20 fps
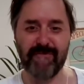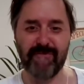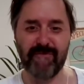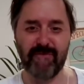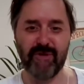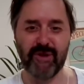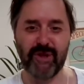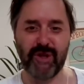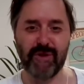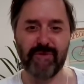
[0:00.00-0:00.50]
And
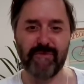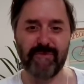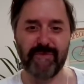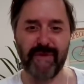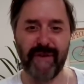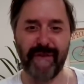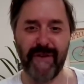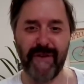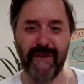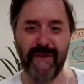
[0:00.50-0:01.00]
would you
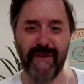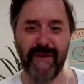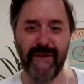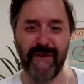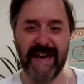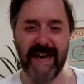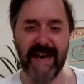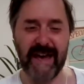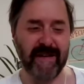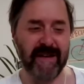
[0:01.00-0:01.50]
prefer he
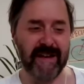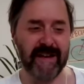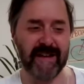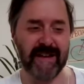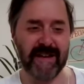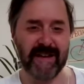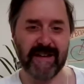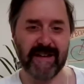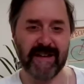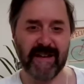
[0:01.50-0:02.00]
did
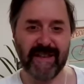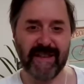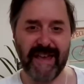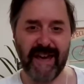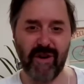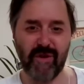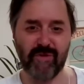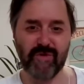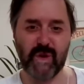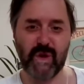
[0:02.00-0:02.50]
the
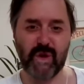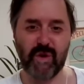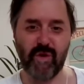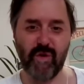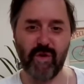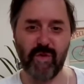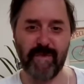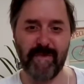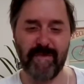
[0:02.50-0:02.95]
old school